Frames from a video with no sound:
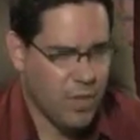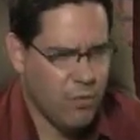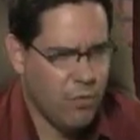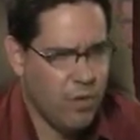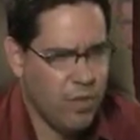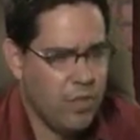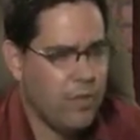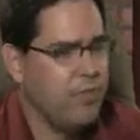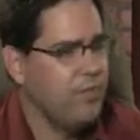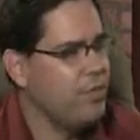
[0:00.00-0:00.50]

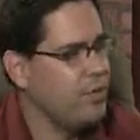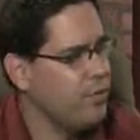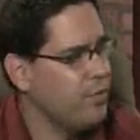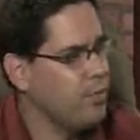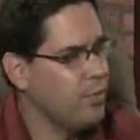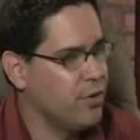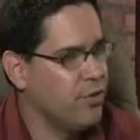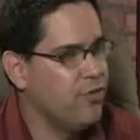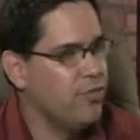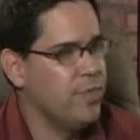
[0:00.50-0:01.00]
With a few
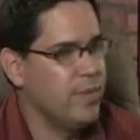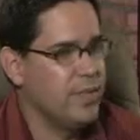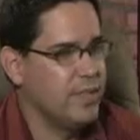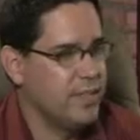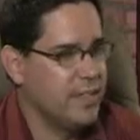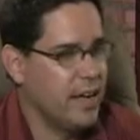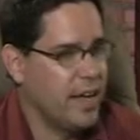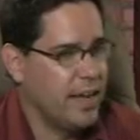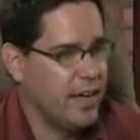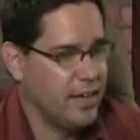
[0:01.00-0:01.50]

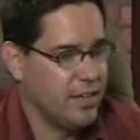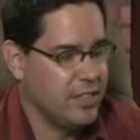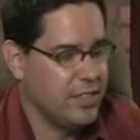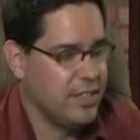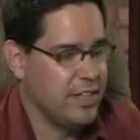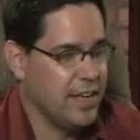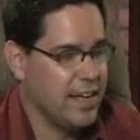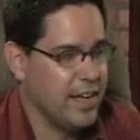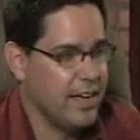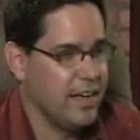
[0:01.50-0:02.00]
improvements, I
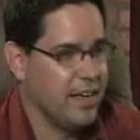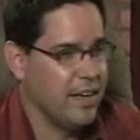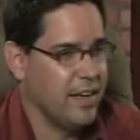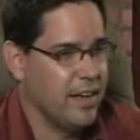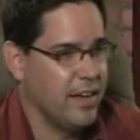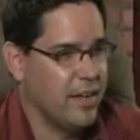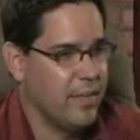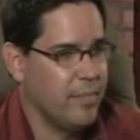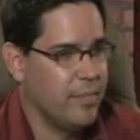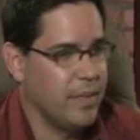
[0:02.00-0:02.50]
understand,
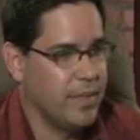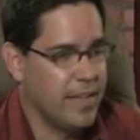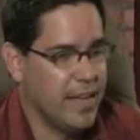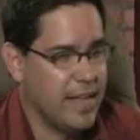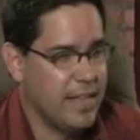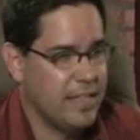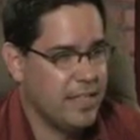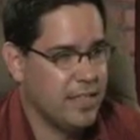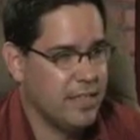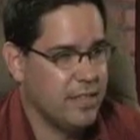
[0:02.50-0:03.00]
but
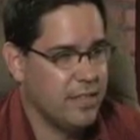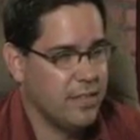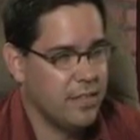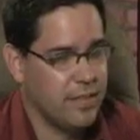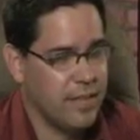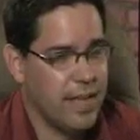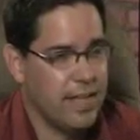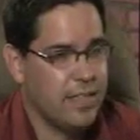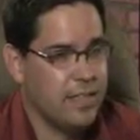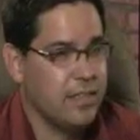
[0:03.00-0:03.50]
that's a
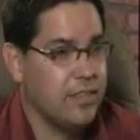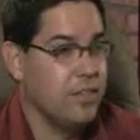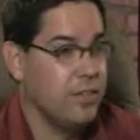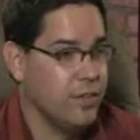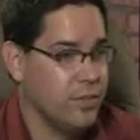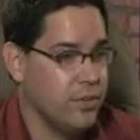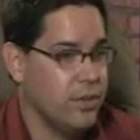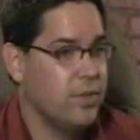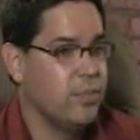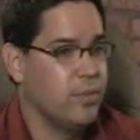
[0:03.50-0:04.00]

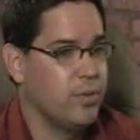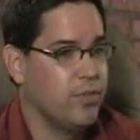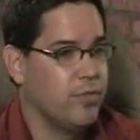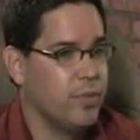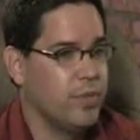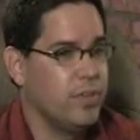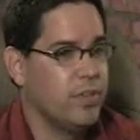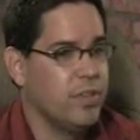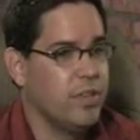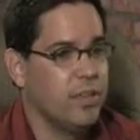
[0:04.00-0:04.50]
new
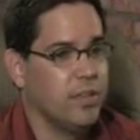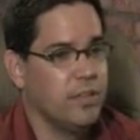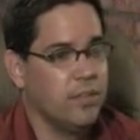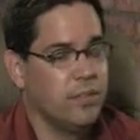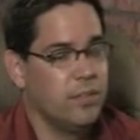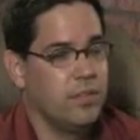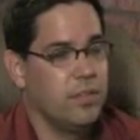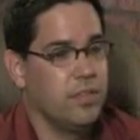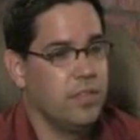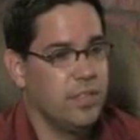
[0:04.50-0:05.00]
improvement to
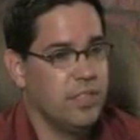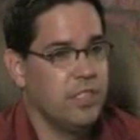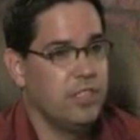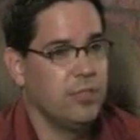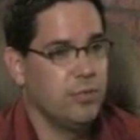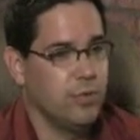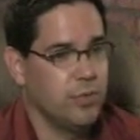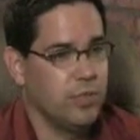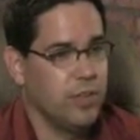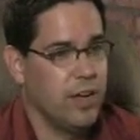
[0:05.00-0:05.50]
the
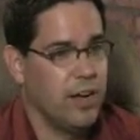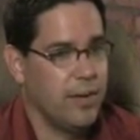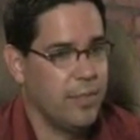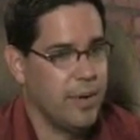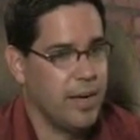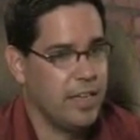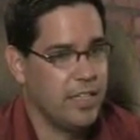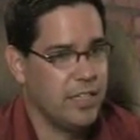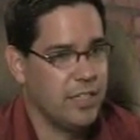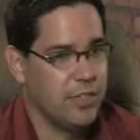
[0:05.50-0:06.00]
Disney World Haunted
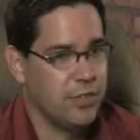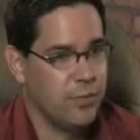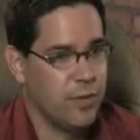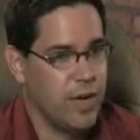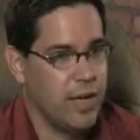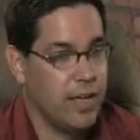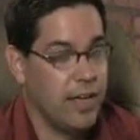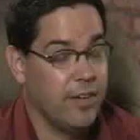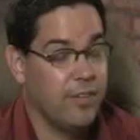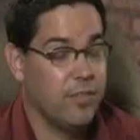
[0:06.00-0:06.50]
Mansion as
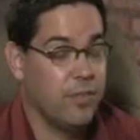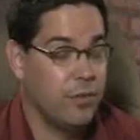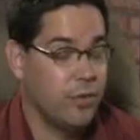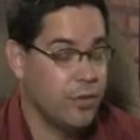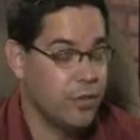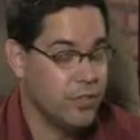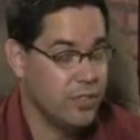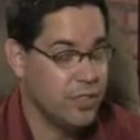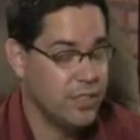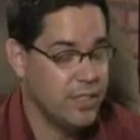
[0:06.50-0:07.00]
well. And of
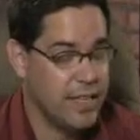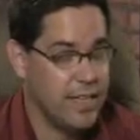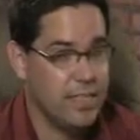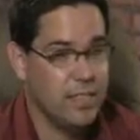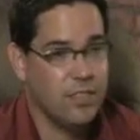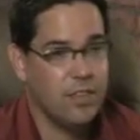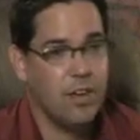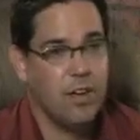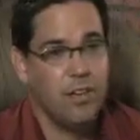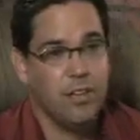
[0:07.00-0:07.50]
course, they
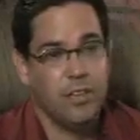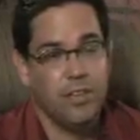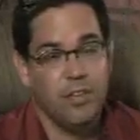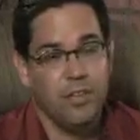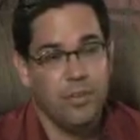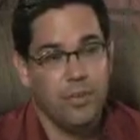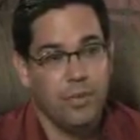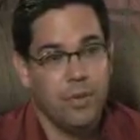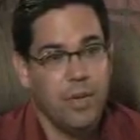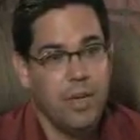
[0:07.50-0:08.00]
installed
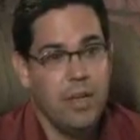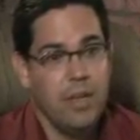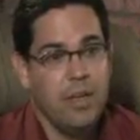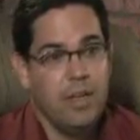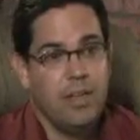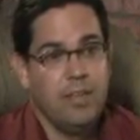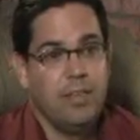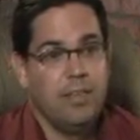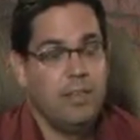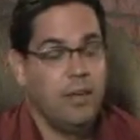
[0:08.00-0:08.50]
a
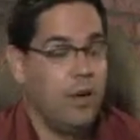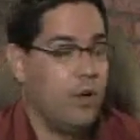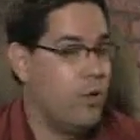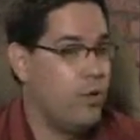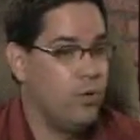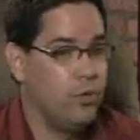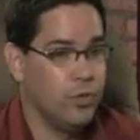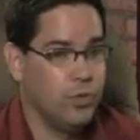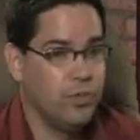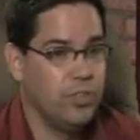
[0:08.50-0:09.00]

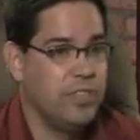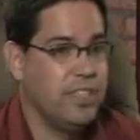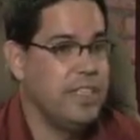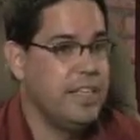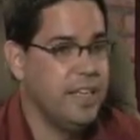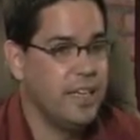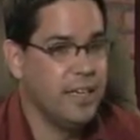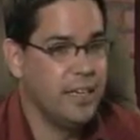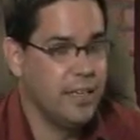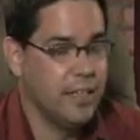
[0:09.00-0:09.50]
whole new
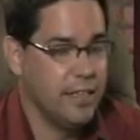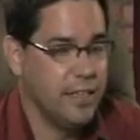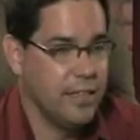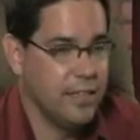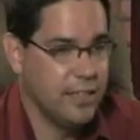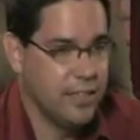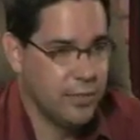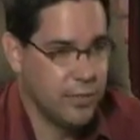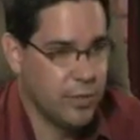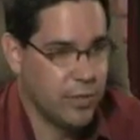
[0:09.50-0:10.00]
scene in the
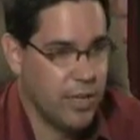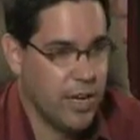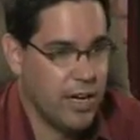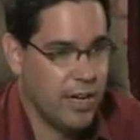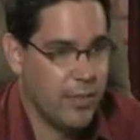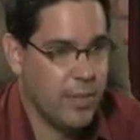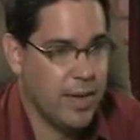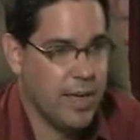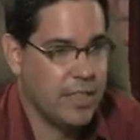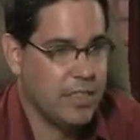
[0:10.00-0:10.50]
Disney World
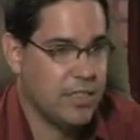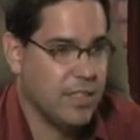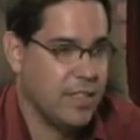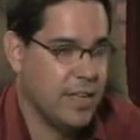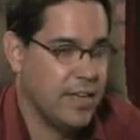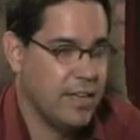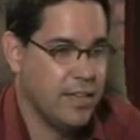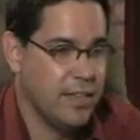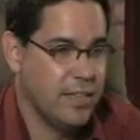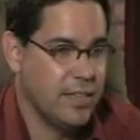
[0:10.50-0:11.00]
Haunted Mansion
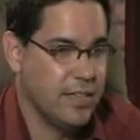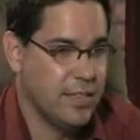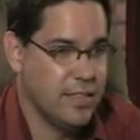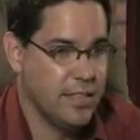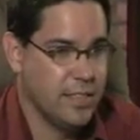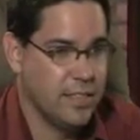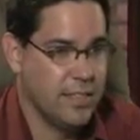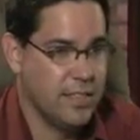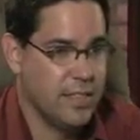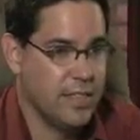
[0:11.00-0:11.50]
that doesn't
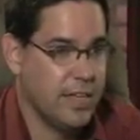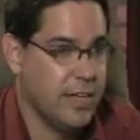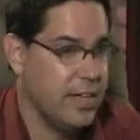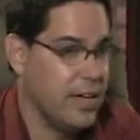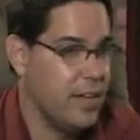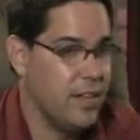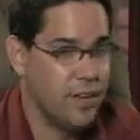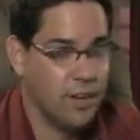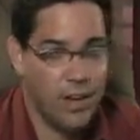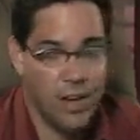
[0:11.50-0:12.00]
exist in any
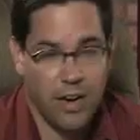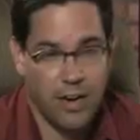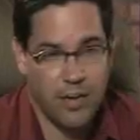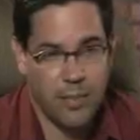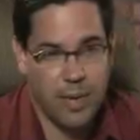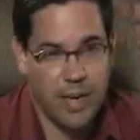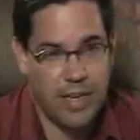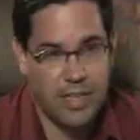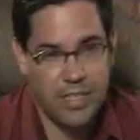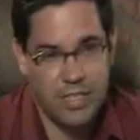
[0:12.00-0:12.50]
other
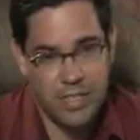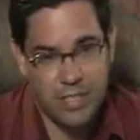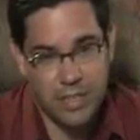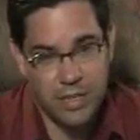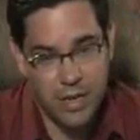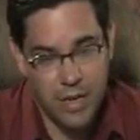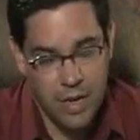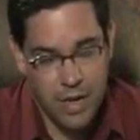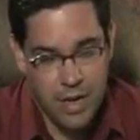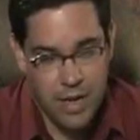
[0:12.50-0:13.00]
haunted mansion.